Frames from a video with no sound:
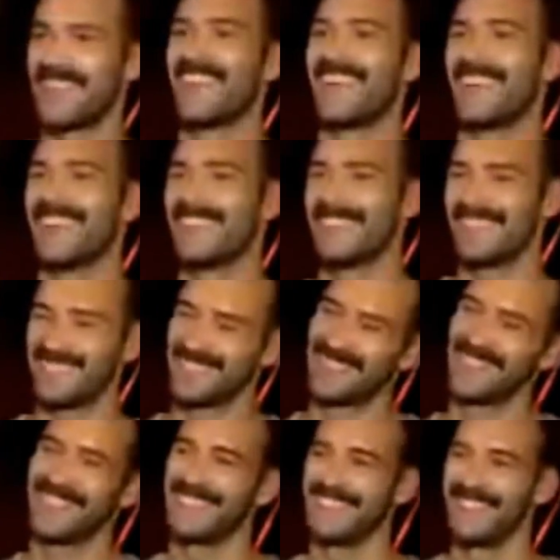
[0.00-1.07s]
Can you tell us about
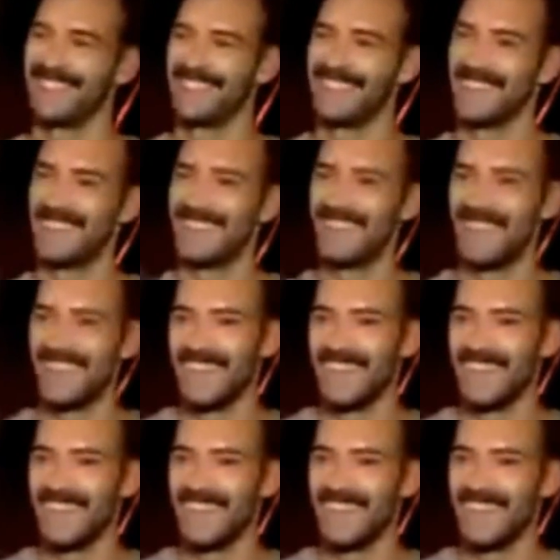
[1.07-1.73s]
performing that?